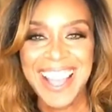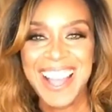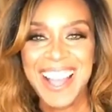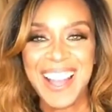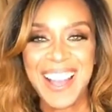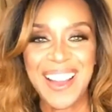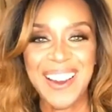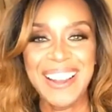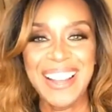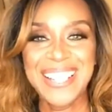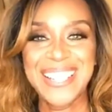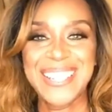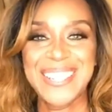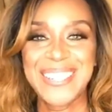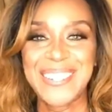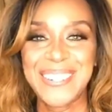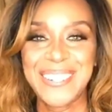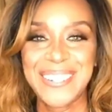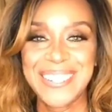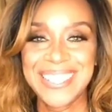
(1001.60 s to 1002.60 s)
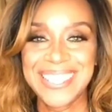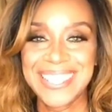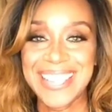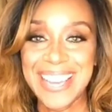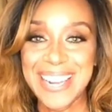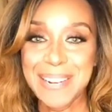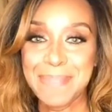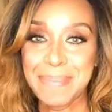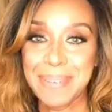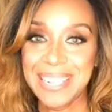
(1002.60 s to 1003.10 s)
All right, so it's
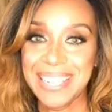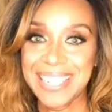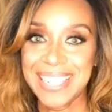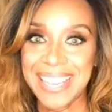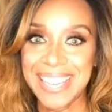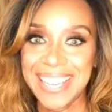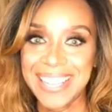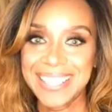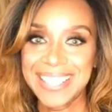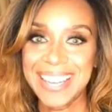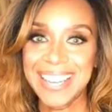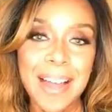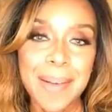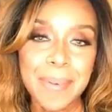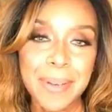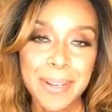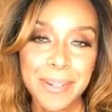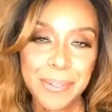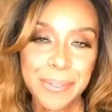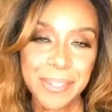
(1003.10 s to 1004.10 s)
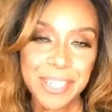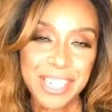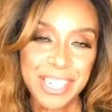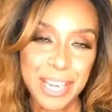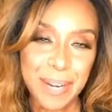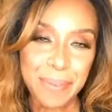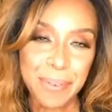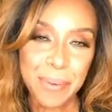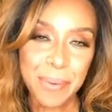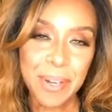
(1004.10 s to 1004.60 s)
getting pretty late. I'm gonna wish
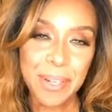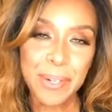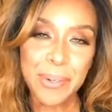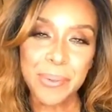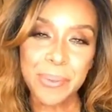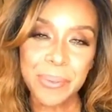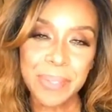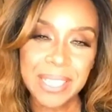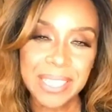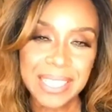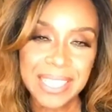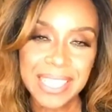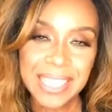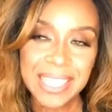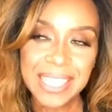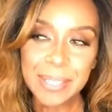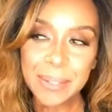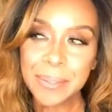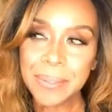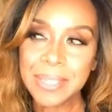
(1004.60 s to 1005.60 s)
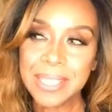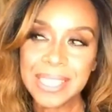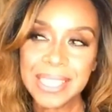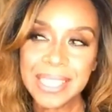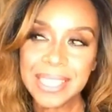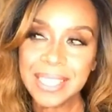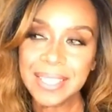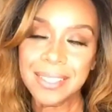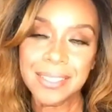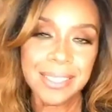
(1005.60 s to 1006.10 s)
everyone a really,
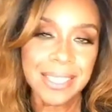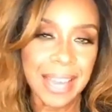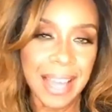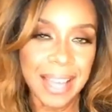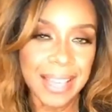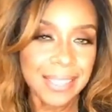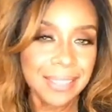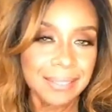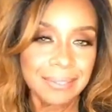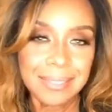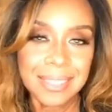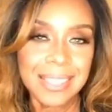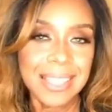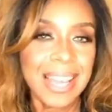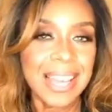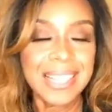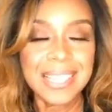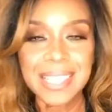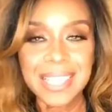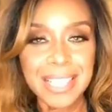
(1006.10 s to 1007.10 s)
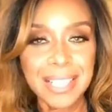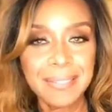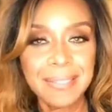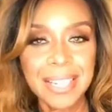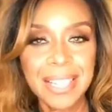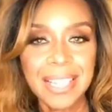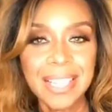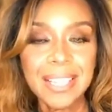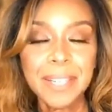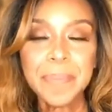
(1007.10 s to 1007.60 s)
really good night, nice
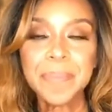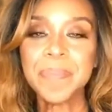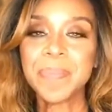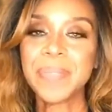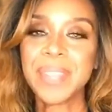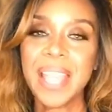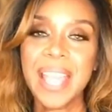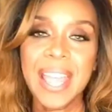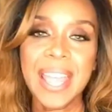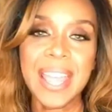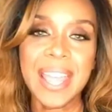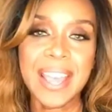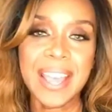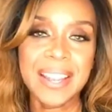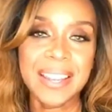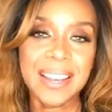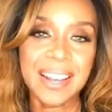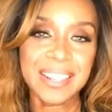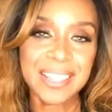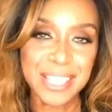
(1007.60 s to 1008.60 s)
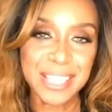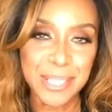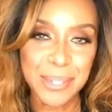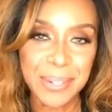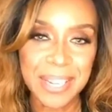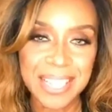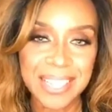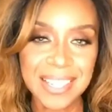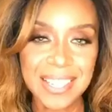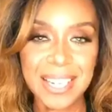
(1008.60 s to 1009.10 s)
evening, and I'll see you
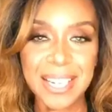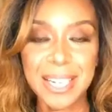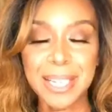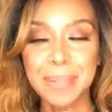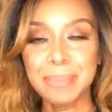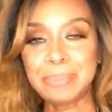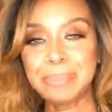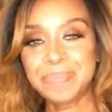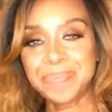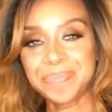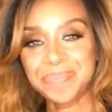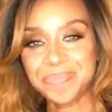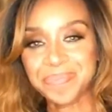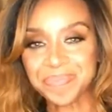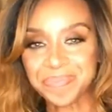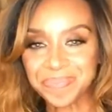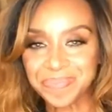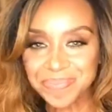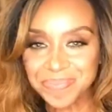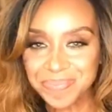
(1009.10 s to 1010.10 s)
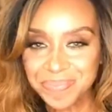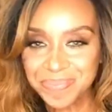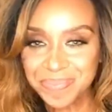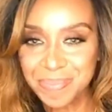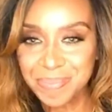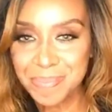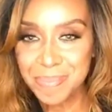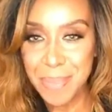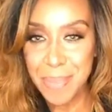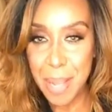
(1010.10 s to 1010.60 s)
next time.
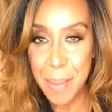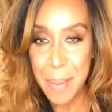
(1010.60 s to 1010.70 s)
Bye